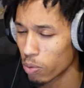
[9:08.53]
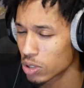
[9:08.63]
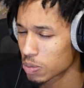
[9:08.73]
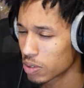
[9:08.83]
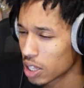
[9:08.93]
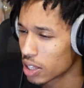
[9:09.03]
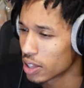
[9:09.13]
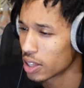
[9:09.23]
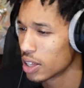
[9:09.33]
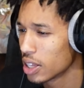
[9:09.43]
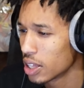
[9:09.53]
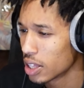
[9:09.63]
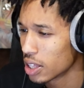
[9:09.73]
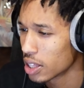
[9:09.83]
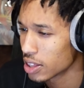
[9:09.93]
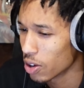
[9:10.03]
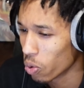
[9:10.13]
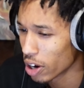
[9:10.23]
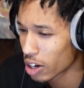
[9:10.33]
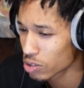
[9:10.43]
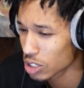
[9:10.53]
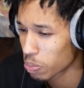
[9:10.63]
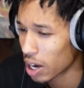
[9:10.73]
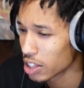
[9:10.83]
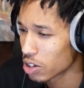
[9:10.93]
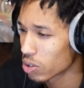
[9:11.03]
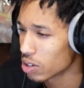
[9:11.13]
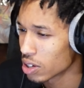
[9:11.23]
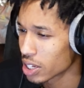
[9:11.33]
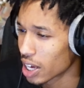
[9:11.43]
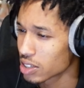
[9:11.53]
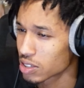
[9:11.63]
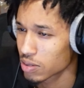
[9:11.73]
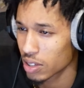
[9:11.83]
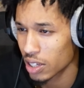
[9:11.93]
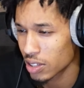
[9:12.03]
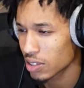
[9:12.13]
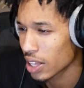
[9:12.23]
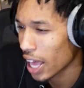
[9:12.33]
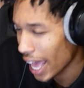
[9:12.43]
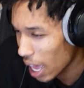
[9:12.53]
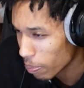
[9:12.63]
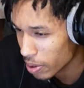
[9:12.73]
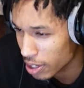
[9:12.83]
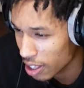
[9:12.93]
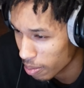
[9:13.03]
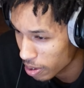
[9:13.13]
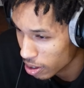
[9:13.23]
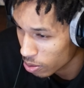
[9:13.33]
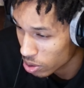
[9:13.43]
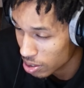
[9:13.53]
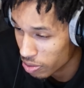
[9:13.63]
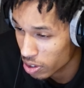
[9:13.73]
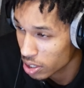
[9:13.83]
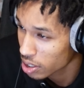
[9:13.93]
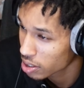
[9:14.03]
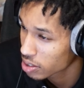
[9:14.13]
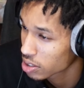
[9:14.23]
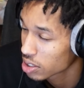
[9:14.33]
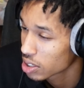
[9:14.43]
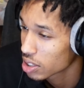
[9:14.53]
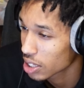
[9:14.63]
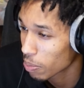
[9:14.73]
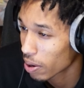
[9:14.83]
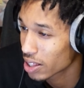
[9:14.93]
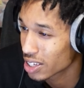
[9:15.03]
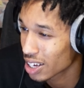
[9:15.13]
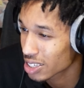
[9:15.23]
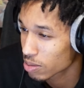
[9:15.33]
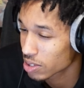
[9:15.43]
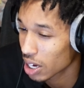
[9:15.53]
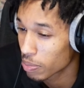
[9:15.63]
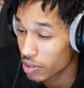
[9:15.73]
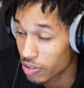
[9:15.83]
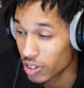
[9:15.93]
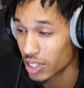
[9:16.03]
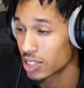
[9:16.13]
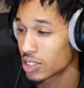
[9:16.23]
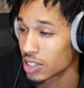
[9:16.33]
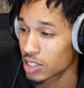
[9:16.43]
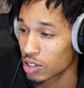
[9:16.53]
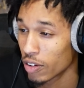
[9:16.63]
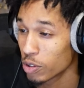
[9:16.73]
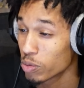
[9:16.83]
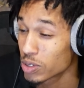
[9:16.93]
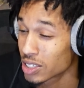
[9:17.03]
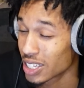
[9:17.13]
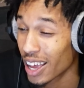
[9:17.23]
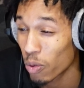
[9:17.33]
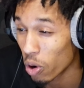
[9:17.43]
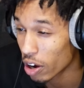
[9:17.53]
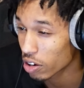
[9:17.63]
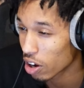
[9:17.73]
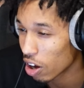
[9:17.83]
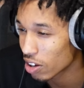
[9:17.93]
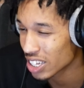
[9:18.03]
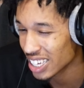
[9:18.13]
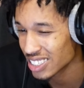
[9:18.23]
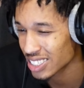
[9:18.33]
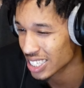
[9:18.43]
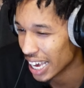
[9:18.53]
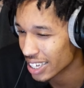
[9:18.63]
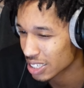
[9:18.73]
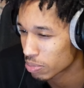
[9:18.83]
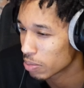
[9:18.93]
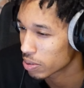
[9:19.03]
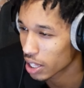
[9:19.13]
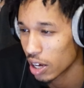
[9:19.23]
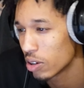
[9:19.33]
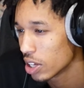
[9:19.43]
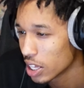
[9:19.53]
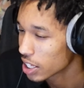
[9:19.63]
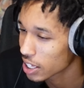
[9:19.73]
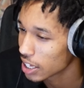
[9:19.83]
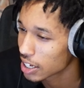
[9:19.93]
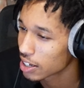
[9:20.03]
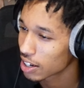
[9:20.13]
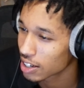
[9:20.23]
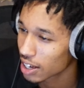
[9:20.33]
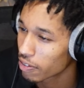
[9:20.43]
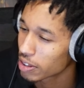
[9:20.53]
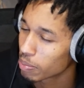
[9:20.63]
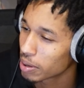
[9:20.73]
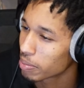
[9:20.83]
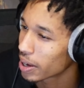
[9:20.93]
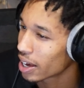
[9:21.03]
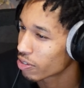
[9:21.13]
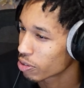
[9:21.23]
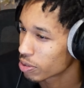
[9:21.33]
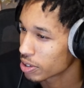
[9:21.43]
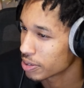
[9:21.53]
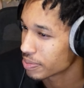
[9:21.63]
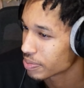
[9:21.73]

was, you could bet that the workers was probably real nice and happy damn near with the flood. They probably got some type of foot disease though. If you was in that water all day just cashing people out, yeah, it could have definitely been bad for real.